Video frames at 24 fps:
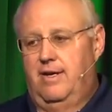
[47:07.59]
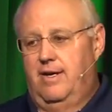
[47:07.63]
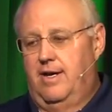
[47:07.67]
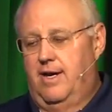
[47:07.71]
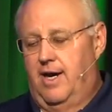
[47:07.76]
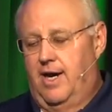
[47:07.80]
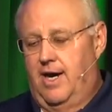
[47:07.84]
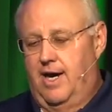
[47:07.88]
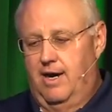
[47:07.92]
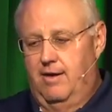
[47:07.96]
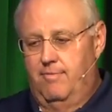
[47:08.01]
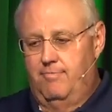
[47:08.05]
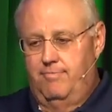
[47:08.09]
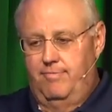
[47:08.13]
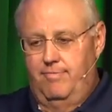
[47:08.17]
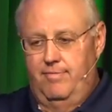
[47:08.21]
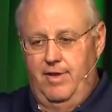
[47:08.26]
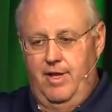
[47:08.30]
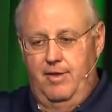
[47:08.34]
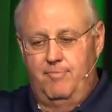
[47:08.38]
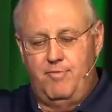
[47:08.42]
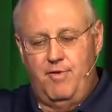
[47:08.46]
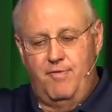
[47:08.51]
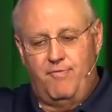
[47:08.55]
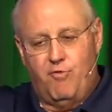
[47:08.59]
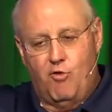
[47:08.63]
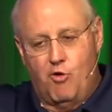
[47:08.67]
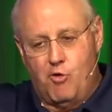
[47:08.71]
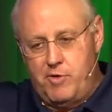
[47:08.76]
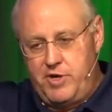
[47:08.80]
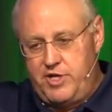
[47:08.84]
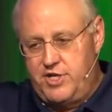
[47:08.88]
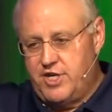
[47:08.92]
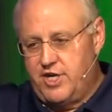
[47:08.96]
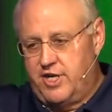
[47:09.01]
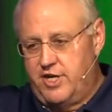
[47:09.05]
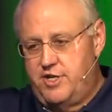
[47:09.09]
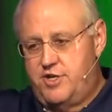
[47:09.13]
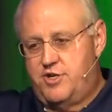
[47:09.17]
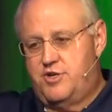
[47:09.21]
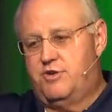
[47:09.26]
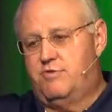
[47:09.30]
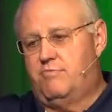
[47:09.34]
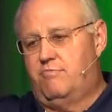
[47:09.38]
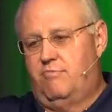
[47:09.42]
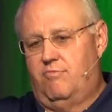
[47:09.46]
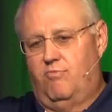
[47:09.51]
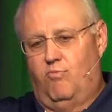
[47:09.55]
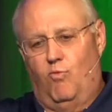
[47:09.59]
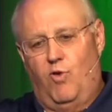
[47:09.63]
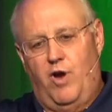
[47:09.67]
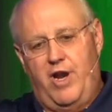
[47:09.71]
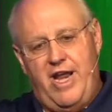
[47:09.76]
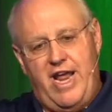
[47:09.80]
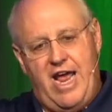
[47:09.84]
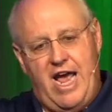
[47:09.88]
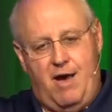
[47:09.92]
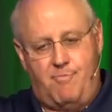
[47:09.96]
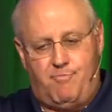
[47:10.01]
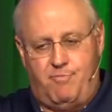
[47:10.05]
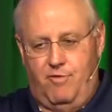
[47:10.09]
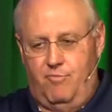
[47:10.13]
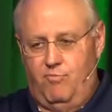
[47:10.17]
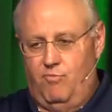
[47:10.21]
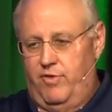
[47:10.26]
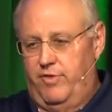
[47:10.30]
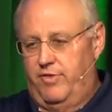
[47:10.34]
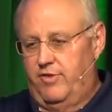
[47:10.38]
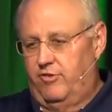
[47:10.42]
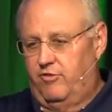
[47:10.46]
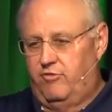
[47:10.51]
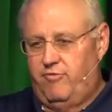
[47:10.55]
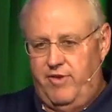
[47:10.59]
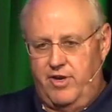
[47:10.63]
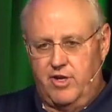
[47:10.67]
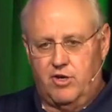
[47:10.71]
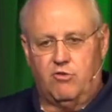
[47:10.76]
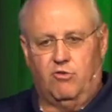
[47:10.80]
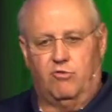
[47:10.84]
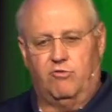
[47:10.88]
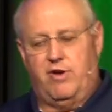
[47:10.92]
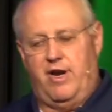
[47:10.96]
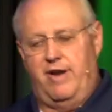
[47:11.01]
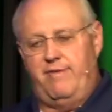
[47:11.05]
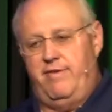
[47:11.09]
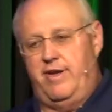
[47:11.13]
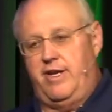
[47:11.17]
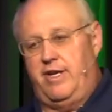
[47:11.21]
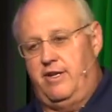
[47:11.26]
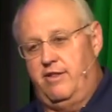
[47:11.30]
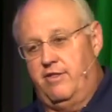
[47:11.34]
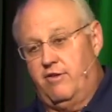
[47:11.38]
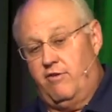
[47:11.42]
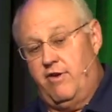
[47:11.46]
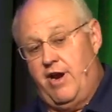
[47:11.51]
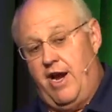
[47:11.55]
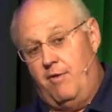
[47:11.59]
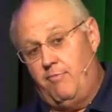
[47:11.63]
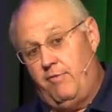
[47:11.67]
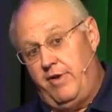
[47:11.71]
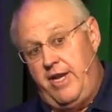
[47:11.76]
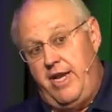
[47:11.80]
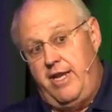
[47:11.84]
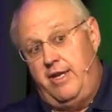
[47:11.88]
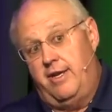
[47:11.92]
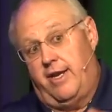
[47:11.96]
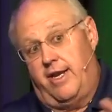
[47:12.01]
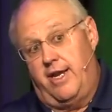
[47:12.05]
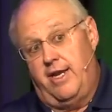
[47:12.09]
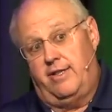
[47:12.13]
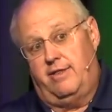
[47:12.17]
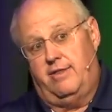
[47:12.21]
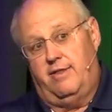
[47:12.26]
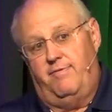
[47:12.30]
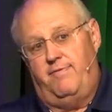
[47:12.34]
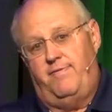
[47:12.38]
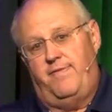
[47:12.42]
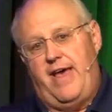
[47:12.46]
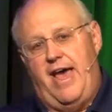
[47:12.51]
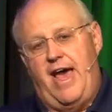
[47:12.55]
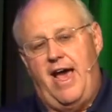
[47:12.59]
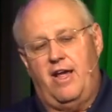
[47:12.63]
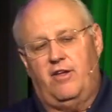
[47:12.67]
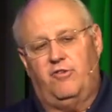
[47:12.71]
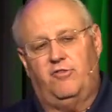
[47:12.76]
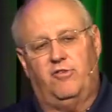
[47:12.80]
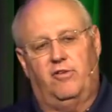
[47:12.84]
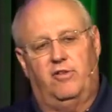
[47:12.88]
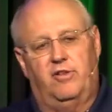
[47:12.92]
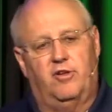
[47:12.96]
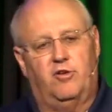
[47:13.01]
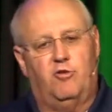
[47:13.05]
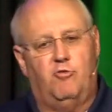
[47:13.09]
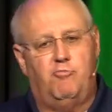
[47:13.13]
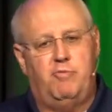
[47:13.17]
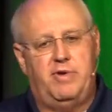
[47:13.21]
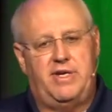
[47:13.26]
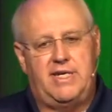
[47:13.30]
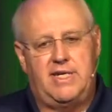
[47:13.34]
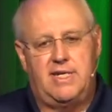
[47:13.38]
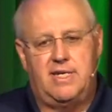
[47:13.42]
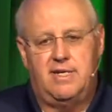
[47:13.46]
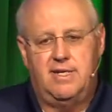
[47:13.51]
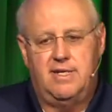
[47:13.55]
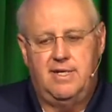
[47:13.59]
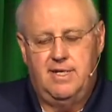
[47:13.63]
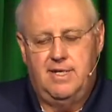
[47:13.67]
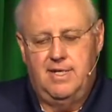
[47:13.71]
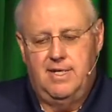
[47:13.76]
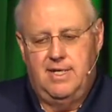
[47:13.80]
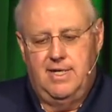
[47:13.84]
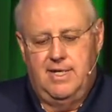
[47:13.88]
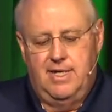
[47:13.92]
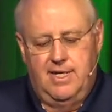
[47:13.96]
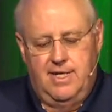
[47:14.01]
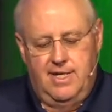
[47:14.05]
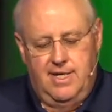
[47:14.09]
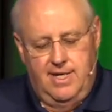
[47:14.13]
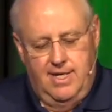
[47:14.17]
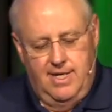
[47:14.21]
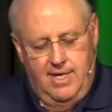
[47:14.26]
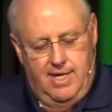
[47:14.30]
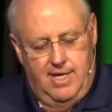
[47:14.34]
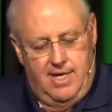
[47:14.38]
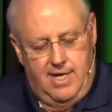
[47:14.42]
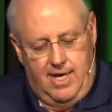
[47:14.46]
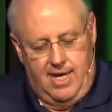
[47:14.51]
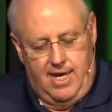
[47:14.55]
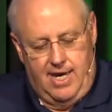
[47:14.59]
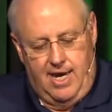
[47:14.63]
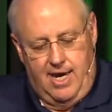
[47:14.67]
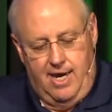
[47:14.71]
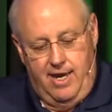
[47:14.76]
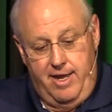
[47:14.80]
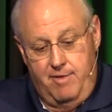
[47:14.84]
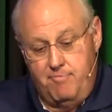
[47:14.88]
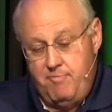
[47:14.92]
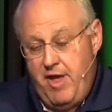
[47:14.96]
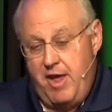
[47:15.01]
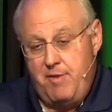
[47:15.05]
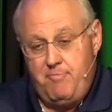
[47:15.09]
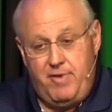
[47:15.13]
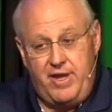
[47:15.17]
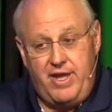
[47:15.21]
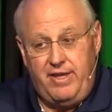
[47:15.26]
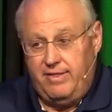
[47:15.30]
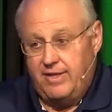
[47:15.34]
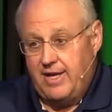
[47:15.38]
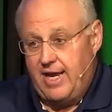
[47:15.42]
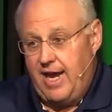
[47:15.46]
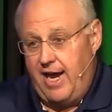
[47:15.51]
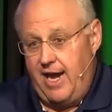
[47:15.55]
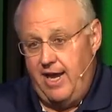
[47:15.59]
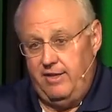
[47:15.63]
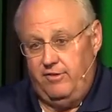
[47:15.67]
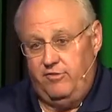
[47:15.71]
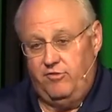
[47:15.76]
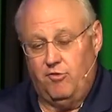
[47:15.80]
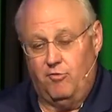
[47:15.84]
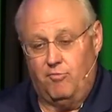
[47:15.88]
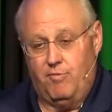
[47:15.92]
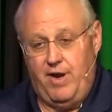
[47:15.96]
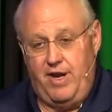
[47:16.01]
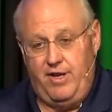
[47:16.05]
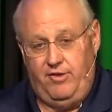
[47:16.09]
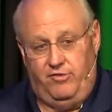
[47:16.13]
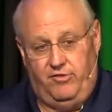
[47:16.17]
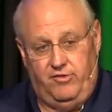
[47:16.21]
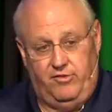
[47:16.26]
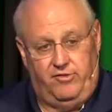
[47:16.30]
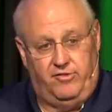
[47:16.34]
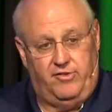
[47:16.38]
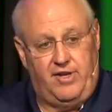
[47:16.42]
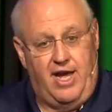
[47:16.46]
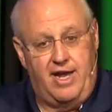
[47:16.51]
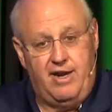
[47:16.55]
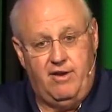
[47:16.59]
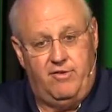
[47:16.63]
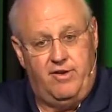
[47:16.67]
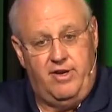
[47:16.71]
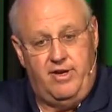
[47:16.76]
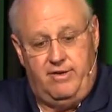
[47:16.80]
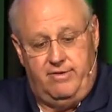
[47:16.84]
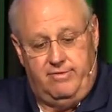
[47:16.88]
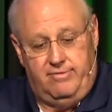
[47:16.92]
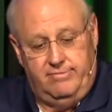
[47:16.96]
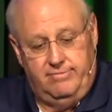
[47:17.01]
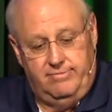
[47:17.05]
Um, and before we judge what happened with this vehicle driving into the crowd, we need to get the facts a little bit. Uh, it may be the guy is a racist. I don't know.